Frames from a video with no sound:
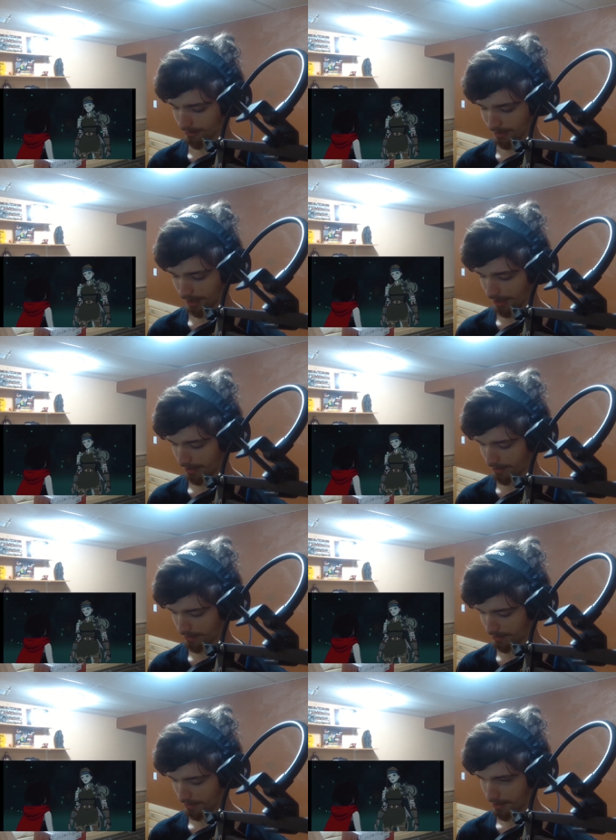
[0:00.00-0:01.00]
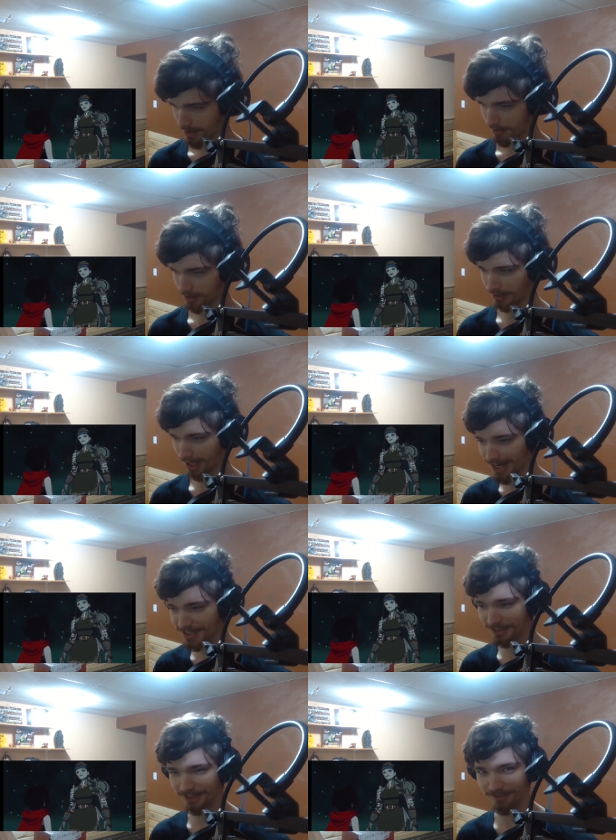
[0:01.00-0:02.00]
God. The only thing the that line
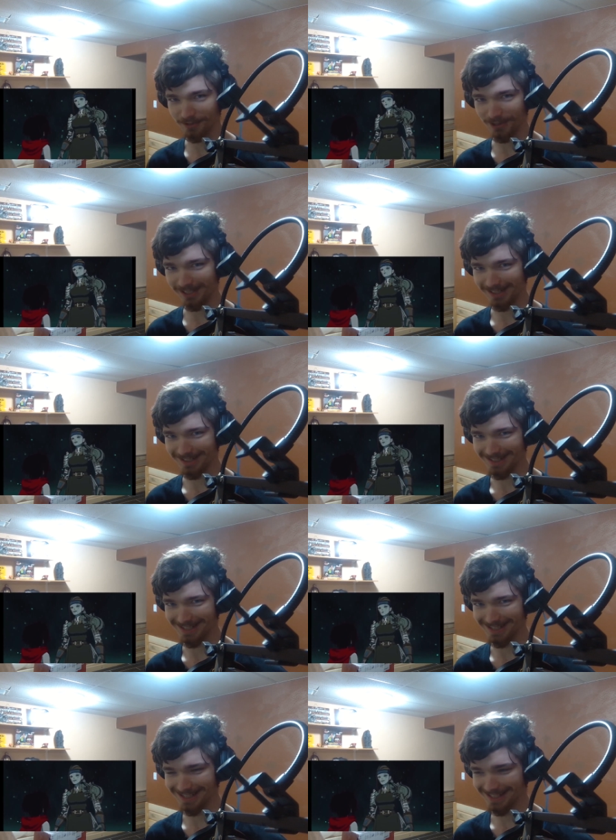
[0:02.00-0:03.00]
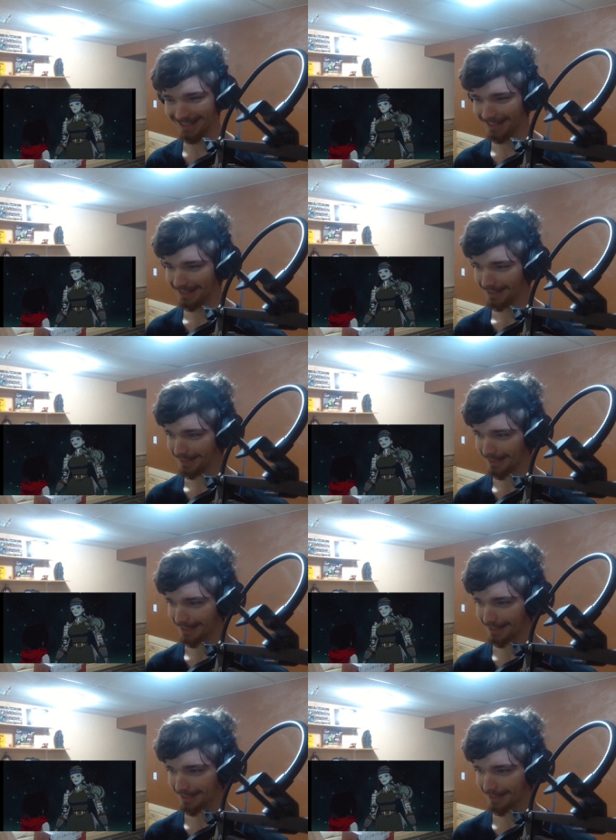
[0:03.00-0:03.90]
delivery is what you want like